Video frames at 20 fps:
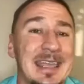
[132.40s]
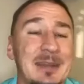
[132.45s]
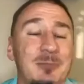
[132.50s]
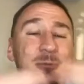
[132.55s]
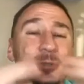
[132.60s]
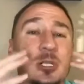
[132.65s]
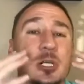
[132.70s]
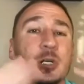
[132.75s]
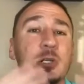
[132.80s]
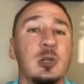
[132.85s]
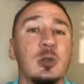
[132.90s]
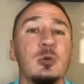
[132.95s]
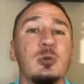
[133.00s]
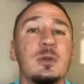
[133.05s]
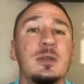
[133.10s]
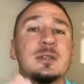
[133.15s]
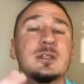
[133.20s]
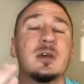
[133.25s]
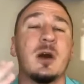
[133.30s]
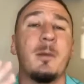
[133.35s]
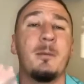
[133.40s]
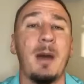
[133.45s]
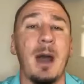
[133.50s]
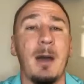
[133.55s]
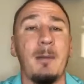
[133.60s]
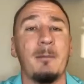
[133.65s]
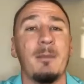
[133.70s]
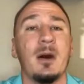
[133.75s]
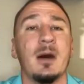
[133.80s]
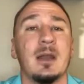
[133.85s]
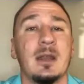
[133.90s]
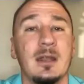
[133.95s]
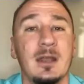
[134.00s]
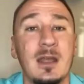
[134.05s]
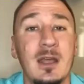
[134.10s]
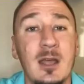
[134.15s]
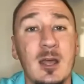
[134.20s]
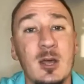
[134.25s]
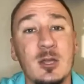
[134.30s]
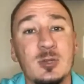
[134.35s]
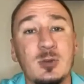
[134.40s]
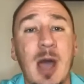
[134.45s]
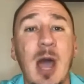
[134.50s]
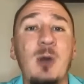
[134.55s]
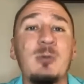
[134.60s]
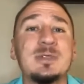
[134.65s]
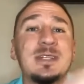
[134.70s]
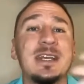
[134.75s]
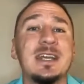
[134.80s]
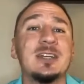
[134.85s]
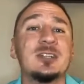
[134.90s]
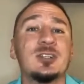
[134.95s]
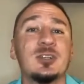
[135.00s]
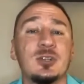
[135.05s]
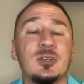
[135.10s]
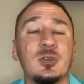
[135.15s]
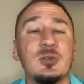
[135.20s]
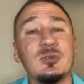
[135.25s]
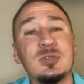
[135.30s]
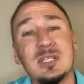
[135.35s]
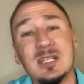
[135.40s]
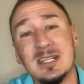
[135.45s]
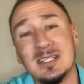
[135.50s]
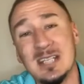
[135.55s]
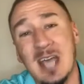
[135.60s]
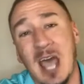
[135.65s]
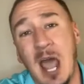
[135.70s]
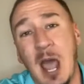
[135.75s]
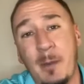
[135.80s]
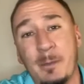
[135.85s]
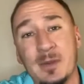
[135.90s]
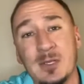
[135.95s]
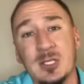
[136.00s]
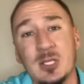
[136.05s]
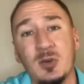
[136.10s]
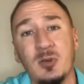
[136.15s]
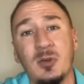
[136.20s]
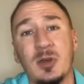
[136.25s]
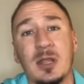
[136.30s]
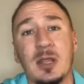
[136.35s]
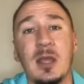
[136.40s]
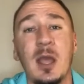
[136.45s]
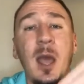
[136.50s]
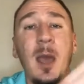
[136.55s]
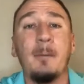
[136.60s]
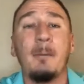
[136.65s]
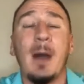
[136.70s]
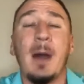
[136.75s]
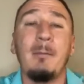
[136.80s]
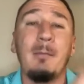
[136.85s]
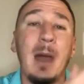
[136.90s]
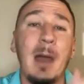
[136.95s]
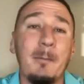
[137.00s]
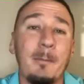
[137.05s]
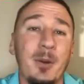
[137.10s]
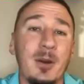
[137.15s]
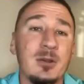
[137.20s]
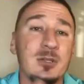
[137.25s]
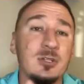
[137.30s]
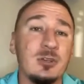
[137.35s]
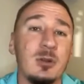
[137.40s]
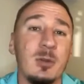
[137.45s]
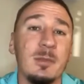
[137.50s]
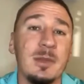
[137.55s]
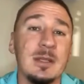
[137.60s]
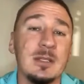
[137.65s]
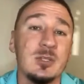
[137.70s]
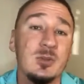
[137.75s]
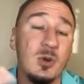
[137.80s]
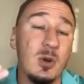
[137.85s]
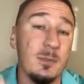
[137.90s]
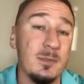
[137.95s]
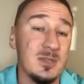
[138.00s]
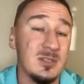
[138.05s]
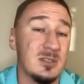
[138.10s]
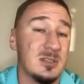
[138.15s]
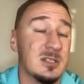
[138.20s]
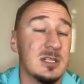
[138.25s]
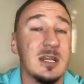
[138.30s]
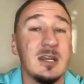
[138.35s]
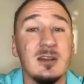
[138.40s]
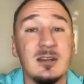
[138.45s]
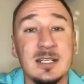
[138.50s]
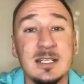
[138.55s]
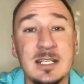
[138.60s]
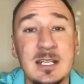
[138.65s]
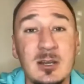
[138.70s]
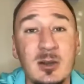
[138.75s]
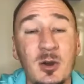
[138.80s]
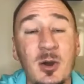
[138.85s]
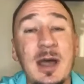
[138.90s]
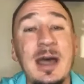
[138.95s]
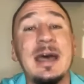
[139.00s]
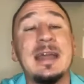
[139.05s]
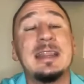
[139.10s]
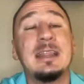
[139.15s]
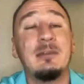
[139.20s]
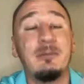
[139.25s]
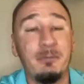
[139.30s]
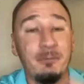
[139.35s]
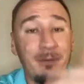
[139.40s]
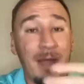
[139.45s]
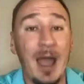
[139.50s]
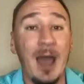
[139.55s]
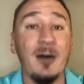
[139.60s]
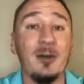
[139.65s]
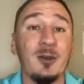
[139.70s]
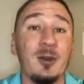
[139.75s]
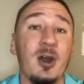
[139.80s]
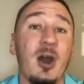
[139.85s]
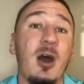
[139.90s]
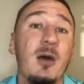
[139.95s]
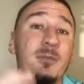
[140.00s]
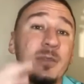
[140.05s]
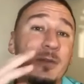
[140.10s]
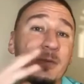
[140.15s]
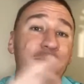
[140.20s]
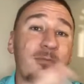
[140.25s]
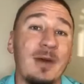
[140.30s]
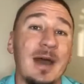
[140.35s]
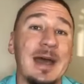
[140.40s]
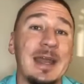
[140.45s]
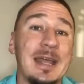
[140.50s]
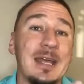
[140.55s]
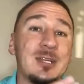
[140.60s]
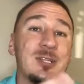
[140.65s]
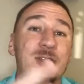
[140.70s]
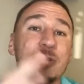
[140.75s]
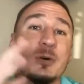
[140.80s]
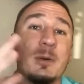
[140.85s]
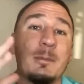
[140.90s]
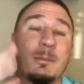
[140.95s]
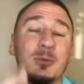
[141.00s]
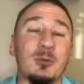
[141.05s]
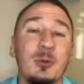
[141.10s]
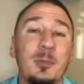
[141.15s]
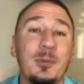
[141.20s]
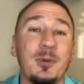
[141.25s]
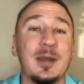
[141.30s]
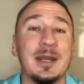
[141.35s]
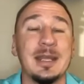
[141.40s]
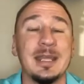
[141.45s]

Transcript: and was clueless about money. So I was introduced to this opportunity by my personal mentor, Mr. Terrence Hill, the founder of the Financial Blueprint